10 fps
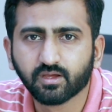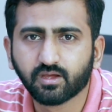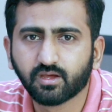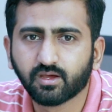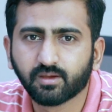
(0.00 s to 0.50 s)

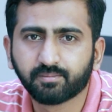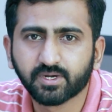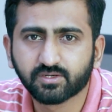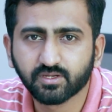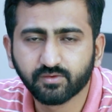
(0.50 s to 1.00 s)

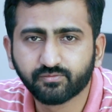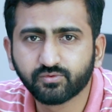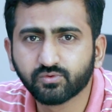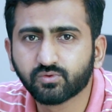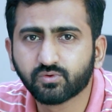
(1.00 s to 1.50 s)
But if
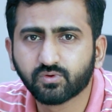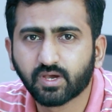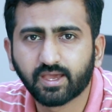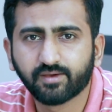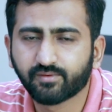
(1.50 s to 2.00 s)
you
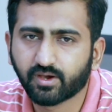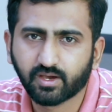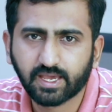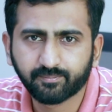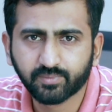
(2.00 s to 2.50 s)
have an
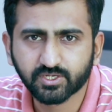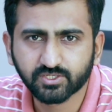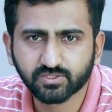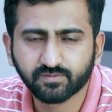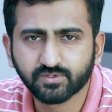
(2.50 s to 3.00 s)

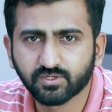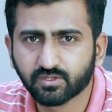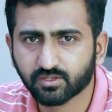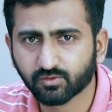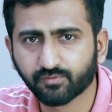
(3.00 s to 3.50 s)
application which is
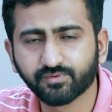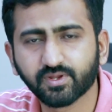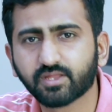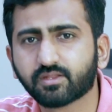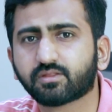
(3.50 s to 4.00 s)
a
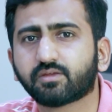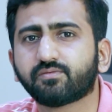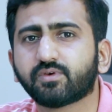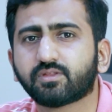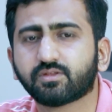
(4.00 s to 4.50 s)
software as a
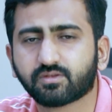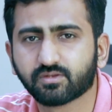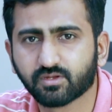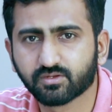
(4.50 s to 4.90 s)
service, it is a